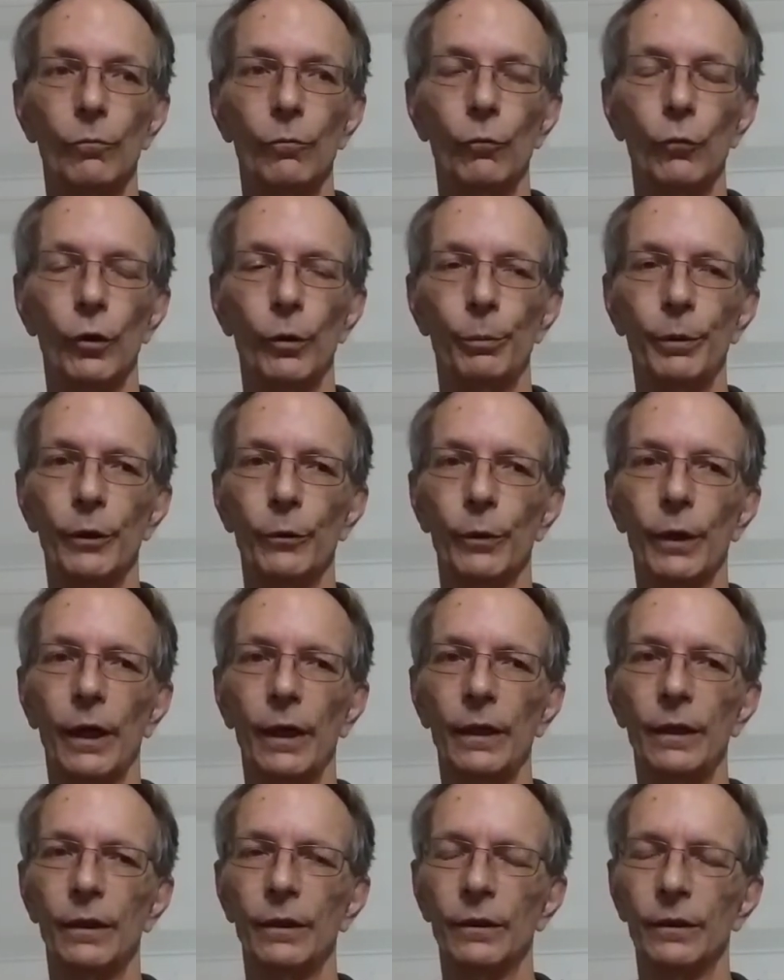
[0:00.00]
will be
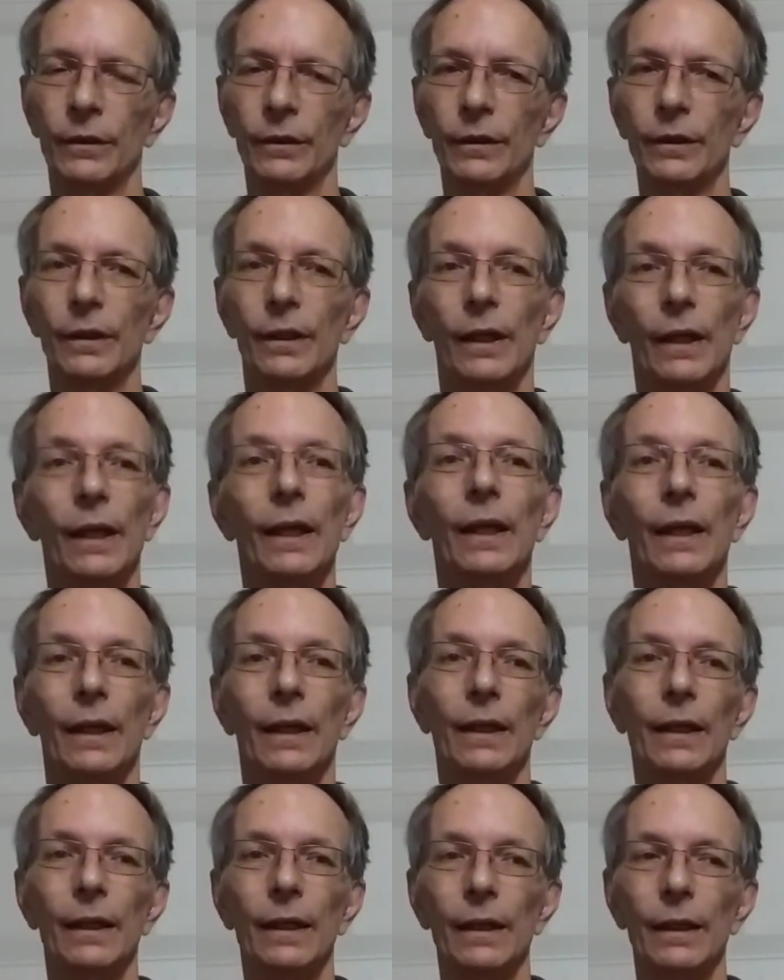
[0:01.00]
ready to
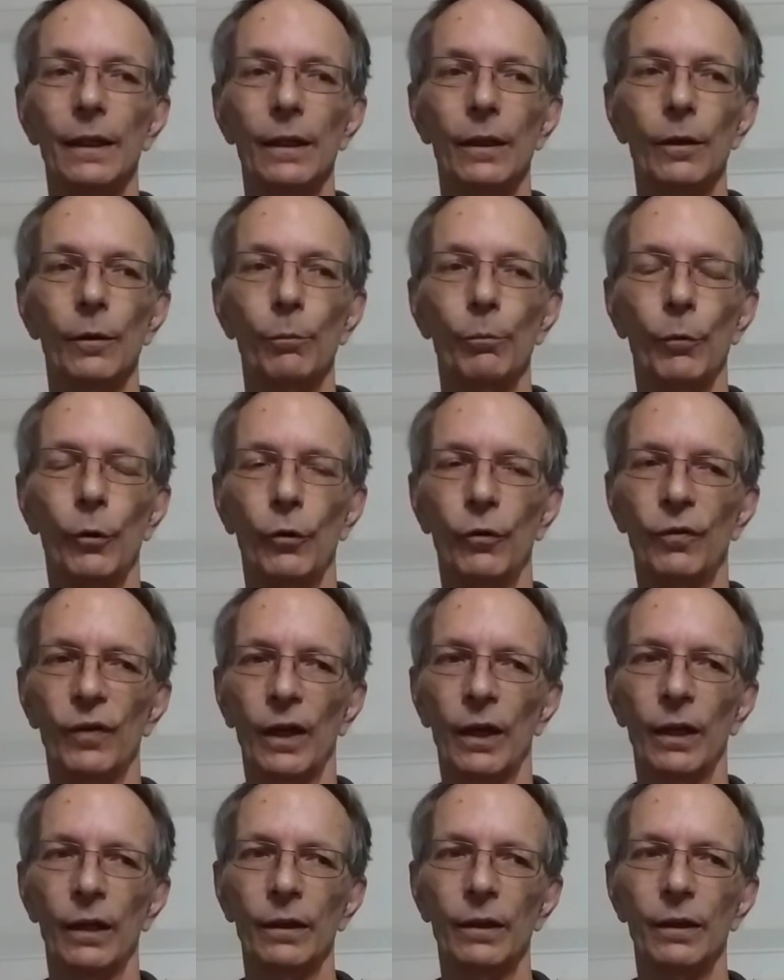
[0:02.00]
move
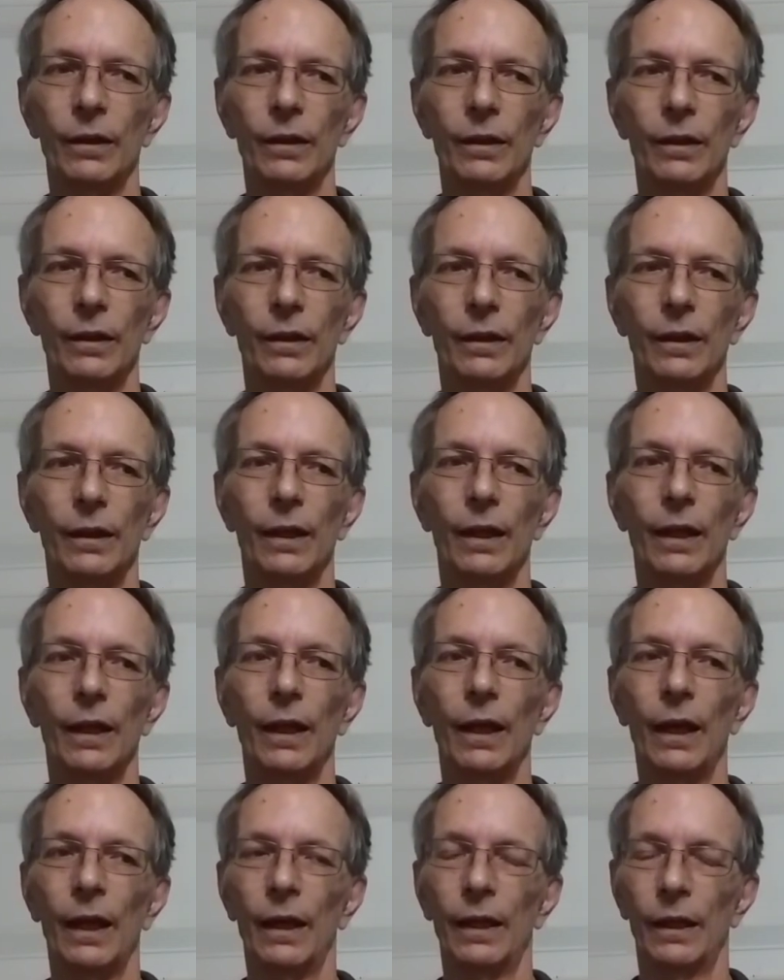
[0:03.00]
on,
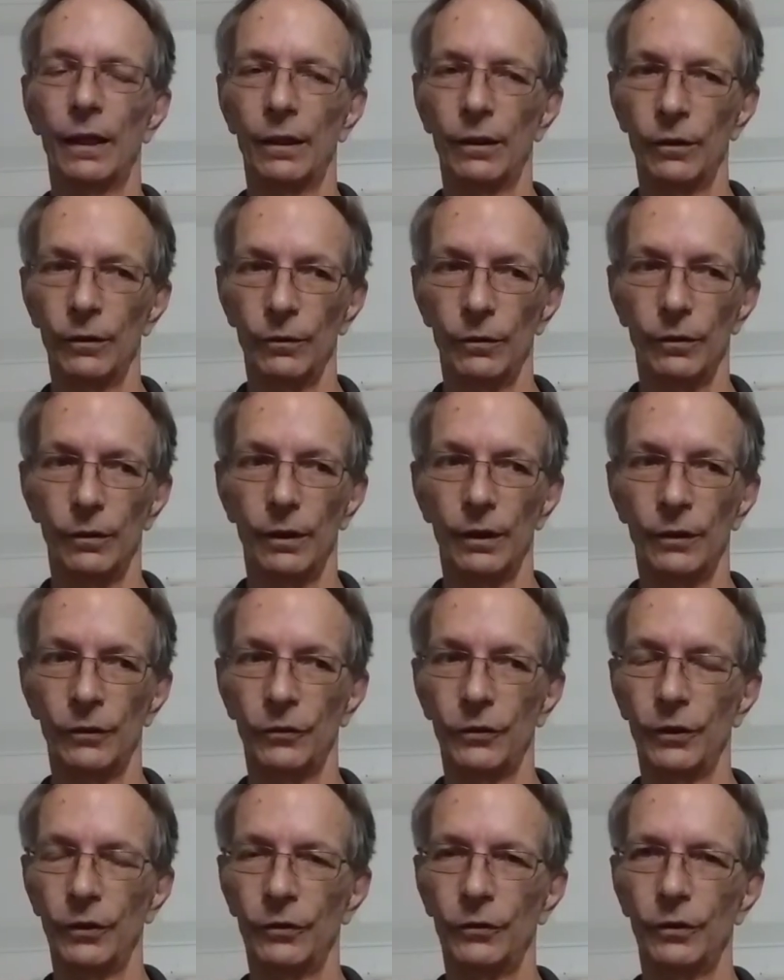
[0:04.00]
and I'll
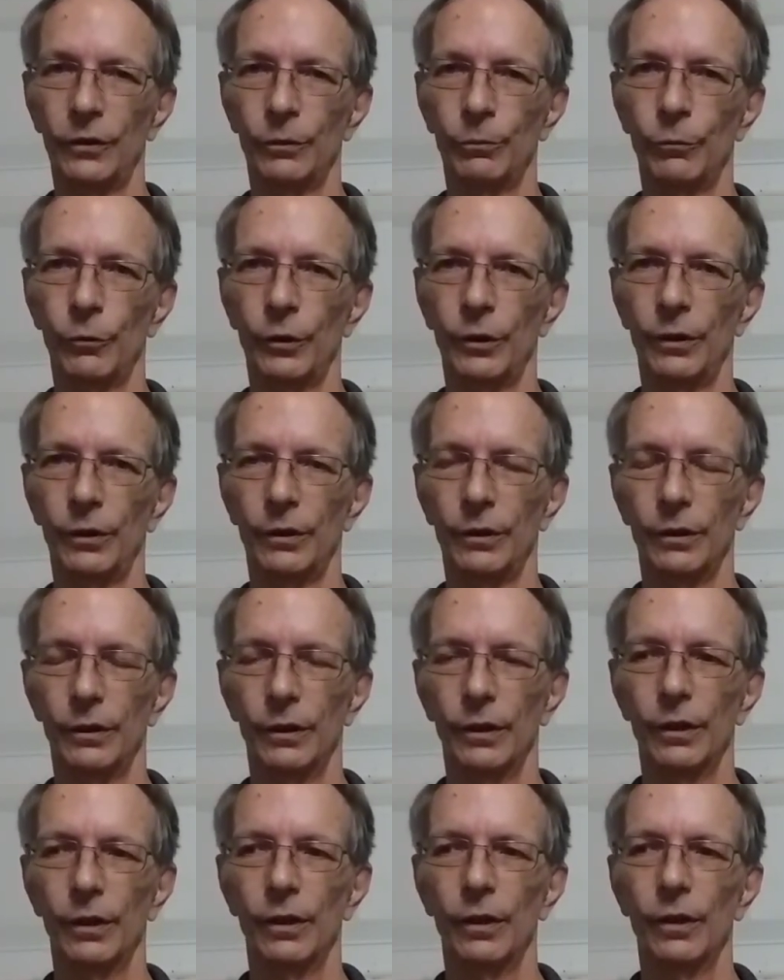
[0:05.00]
assist him with
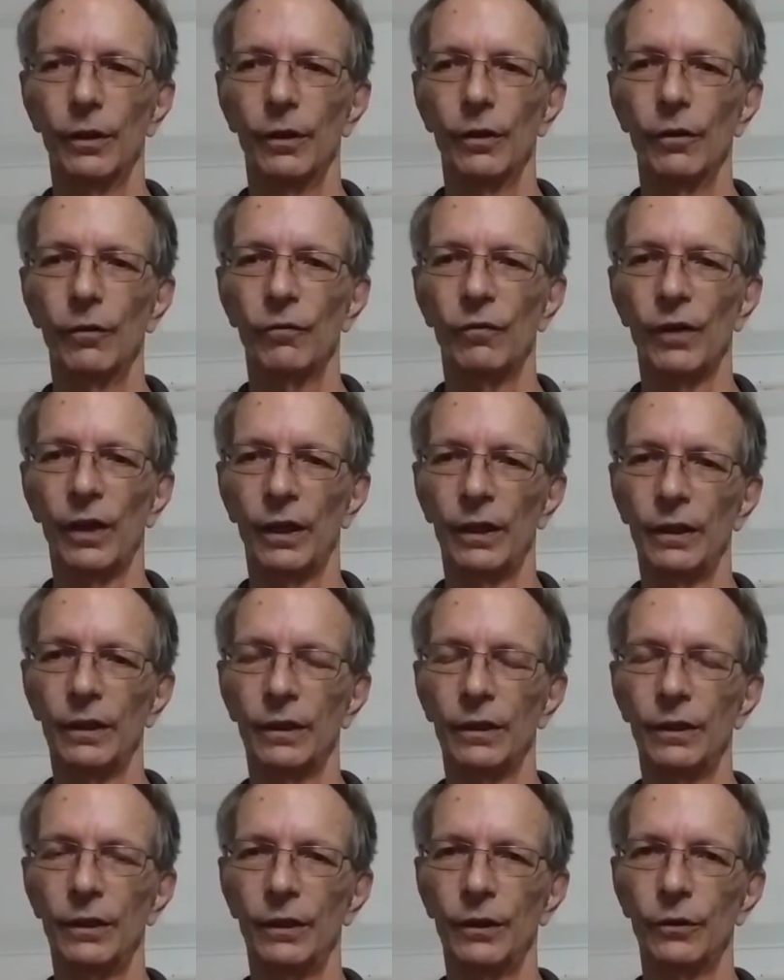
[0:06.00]
finding a
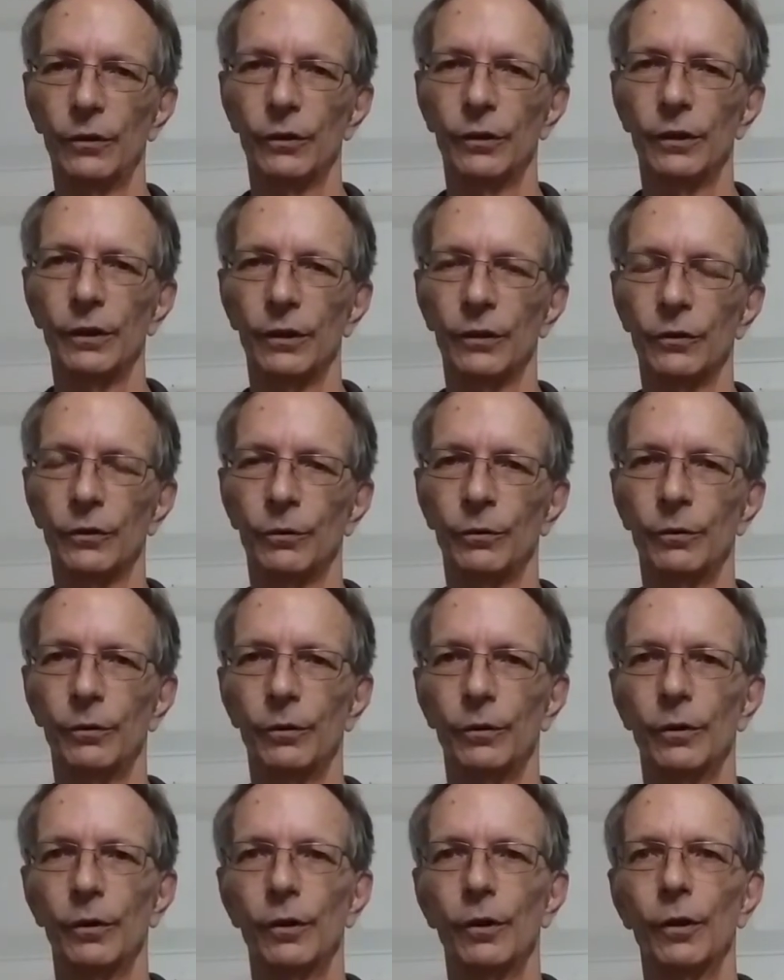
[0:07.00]
dealer doesn't
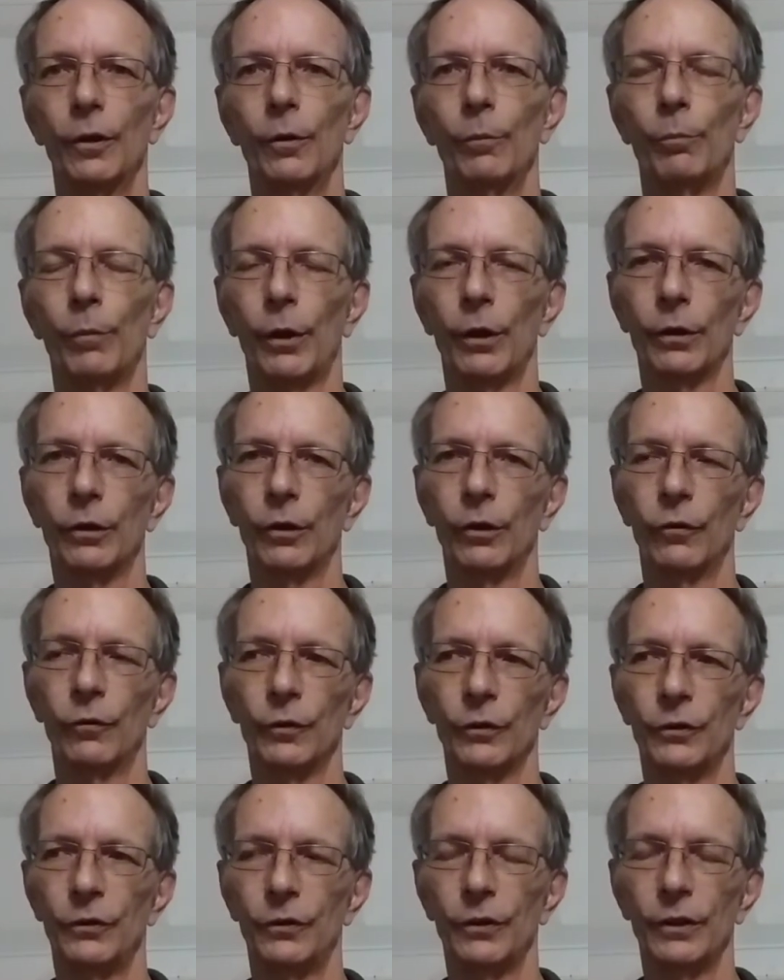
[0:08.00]
mark
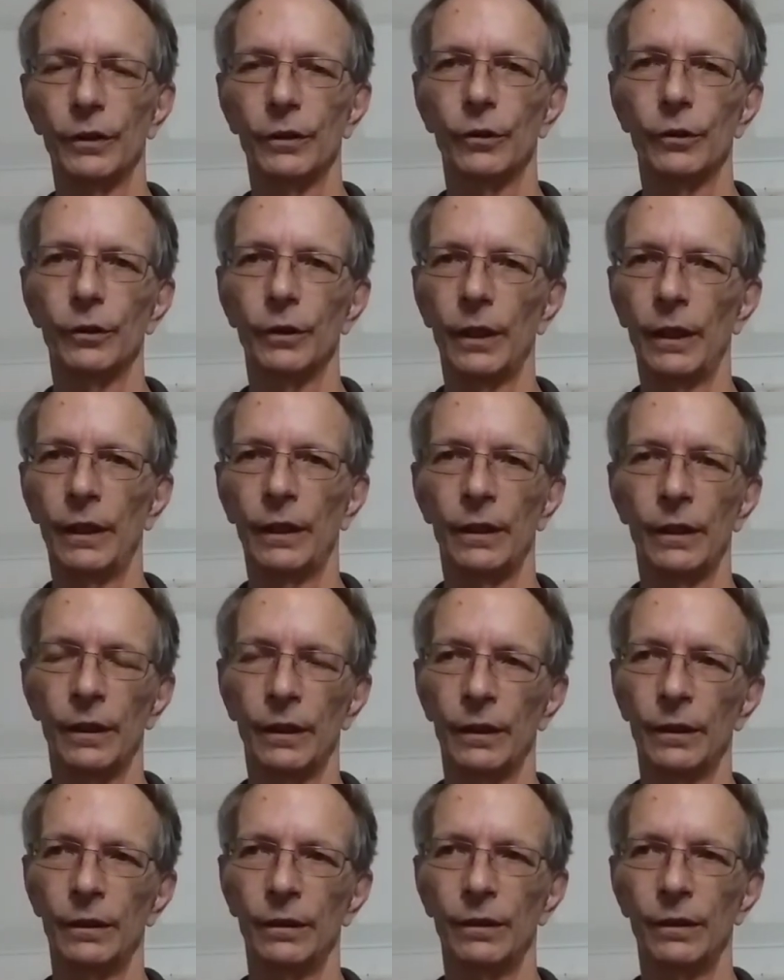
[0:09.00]
over sticker, add
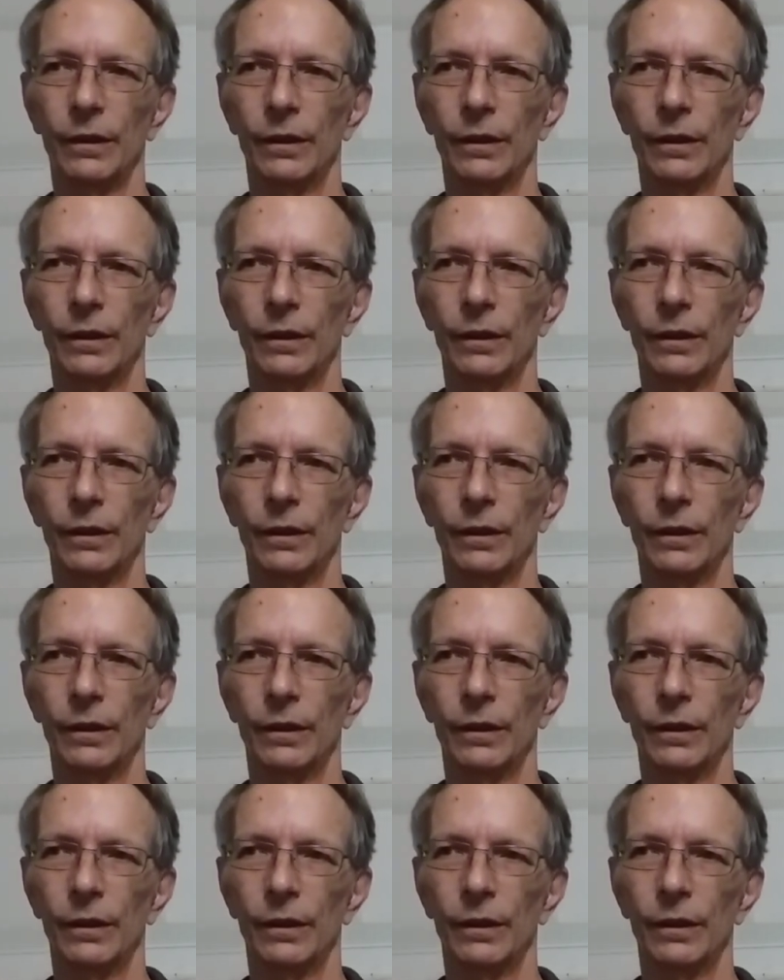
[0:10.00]
on